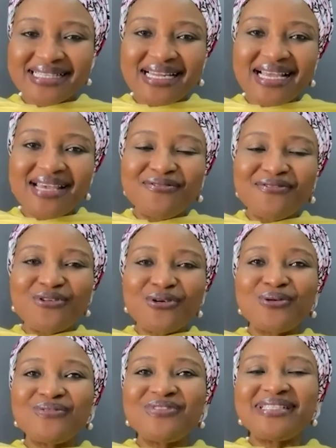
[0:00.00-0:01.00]
that are
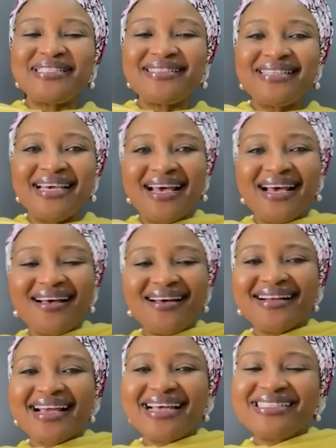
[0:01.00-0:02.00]
involved in
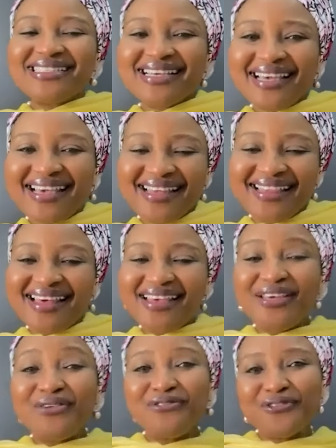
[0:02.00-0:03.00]
cancer care.
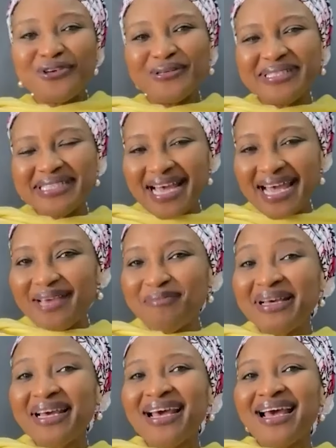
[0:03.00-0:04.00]
Thank you for your time.
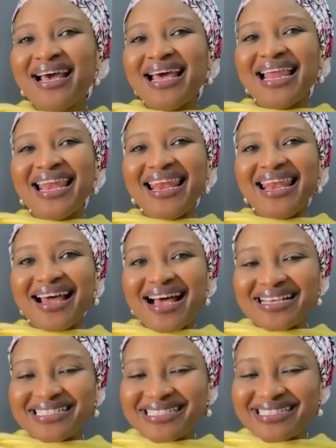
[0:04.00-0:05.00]

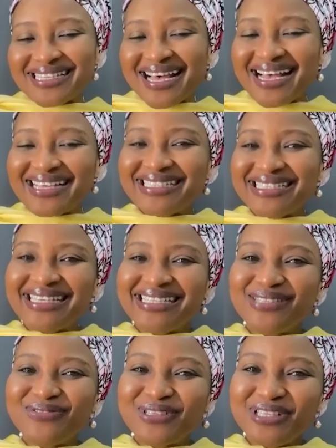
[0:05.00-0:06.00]
Last ask
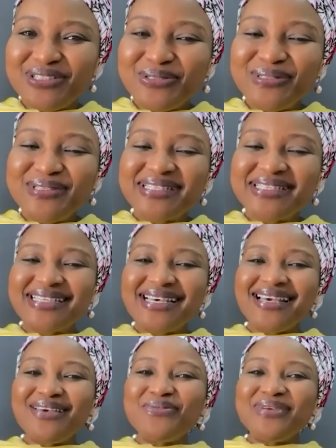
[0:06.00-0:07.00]
is for you to
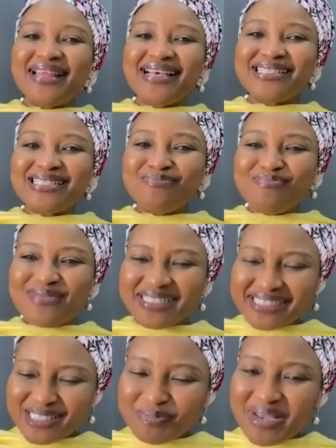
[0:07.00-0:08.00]
say with as
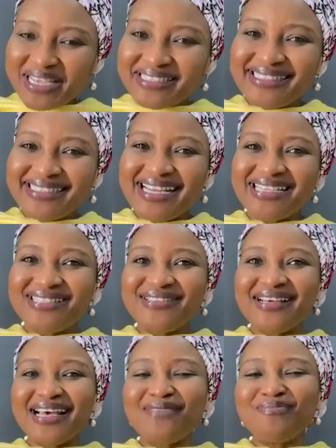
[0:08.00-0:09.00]
much passion as you
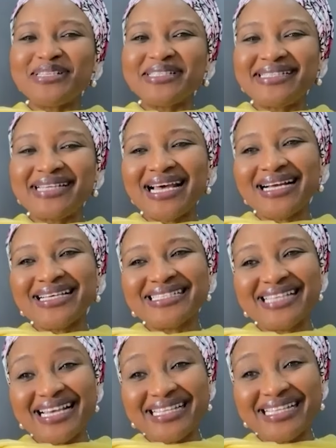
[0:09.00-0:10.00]
can muster, because
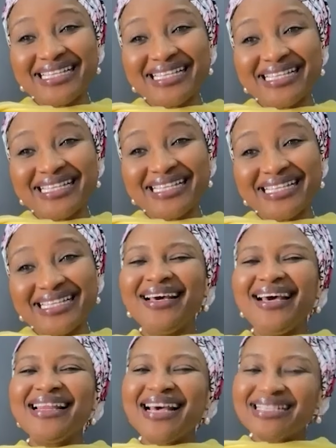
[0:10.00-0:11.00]
that's how the
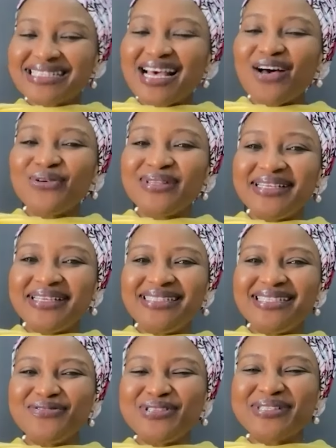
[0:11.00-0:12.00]

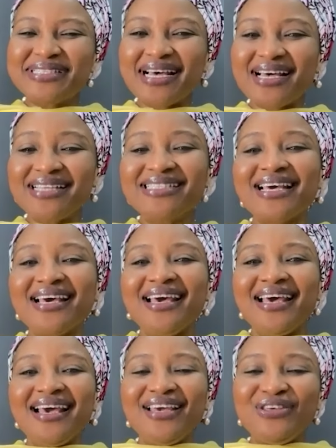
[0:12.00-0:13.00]
interview starts.
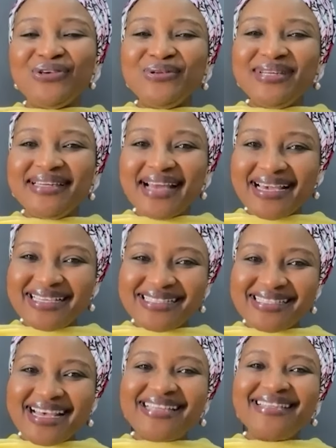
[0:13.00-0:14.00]

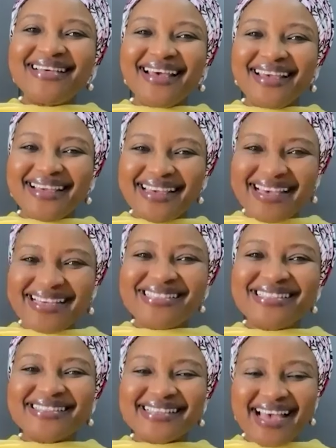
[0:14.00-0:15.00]
United
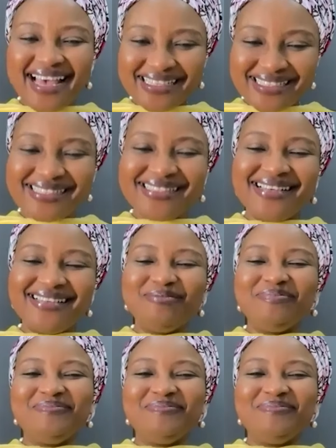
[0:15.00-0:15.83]
against cancer.